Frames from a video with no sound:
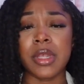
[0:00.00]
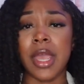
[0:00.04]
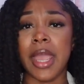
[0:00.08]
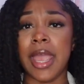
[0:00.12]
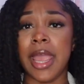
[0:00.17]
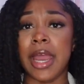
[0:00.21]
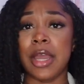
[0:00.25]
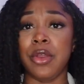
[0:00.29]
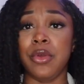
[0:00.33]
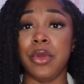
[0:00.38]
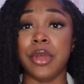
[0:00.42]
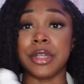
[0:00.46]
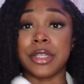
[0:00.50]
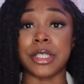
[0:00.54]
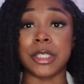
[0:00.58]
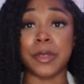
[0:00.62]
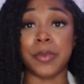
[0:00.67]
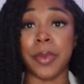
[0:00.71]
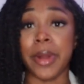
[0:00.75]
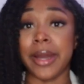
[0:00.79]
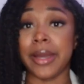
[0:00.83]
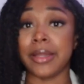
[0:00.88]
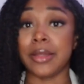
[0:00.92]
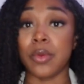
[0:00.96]
And you could
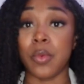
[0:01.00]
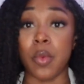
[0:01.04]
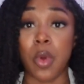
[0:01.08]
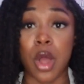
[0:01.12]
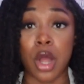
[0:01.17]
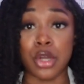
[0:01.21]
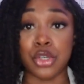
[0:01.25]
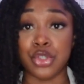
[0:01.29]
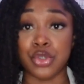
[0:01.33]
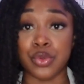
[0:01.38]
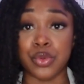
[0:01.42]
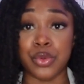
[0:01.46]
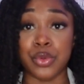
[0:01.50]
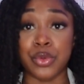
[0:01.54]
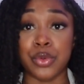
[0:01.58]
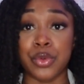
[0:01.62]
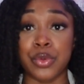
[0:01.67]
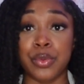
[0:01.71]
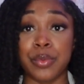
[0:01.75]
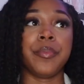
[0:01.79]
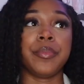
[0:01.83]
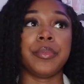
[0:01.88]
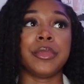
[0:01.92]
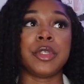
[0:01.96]
spray it in the
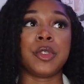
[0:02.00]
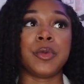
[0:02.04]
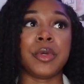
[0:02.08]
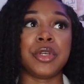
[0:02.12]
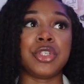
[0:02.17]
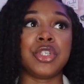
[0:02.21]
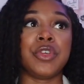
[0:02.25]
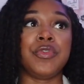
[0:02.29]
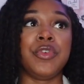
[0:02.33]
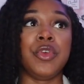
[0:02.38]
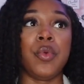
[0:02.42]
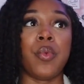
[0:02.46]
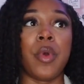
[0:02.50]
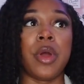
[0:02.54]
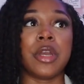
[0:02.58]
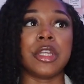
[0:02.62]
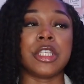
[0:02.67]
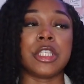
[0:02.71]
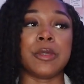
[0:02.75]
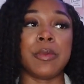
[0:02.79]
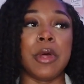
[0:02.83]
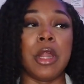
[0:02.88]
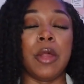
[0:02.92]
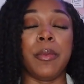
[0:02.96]
washroom, especially if you want to
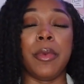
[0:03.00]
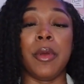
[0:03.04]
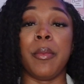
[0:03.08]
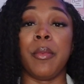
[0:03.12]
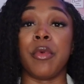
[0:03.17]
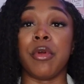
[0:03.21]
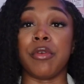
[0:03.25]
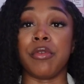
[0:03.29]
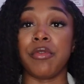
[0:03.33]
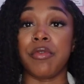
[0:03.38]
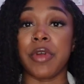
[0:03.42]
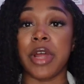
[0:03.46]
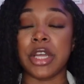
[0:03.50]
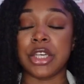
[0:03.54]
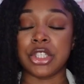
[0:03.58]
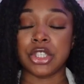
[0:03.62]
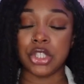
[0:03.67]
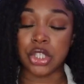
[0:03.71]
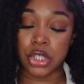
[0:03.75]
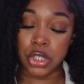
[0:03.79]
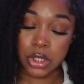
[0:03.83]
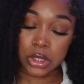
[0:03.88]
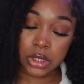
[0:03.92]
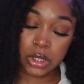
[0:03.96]
smell a bit more
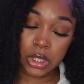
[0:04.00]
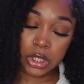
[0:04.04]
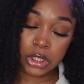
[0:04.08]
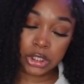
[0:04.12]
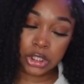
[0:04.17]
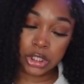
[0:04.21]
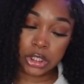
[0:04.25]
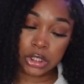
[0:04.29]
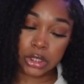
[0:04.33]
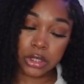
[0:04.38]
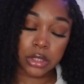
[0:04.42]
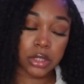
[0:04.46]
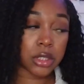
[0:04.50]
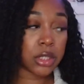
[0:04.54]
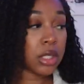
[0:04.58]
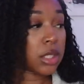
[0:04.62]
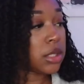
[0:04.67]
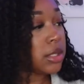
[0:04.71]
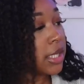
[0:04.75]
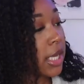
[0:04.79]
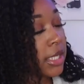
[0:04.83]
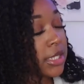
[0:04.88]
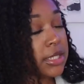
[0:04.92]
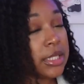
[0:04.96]
fresh. You just,
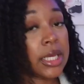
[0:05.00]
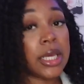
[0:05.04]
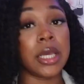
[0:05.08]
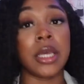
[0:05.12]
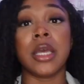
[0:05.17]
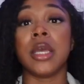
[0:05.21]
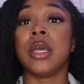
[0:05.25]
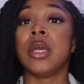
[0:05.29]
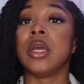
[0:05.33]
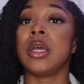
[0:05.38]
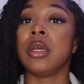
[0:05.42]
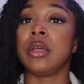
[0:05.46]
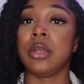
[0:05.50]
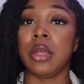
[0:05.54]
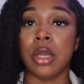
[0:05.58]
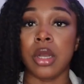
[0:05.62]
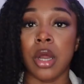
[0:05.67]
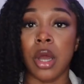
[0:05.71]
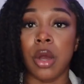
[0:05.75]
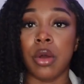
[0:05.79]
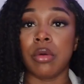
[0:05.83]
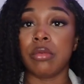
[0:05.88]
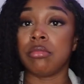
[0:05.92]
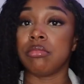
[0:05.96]
that's it, you
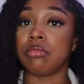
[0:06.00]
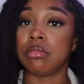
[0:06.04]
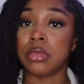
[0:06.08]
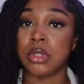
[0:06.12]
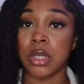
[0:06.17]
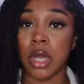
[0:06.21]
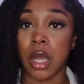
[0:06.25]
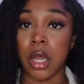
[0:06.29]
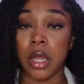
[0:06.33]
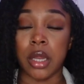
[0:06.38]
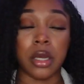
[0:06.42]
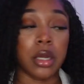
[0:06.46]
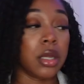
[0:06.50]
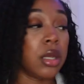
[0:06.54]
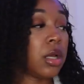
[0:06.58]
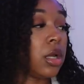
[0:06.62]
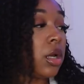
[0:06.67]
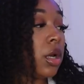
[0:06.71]
know, done.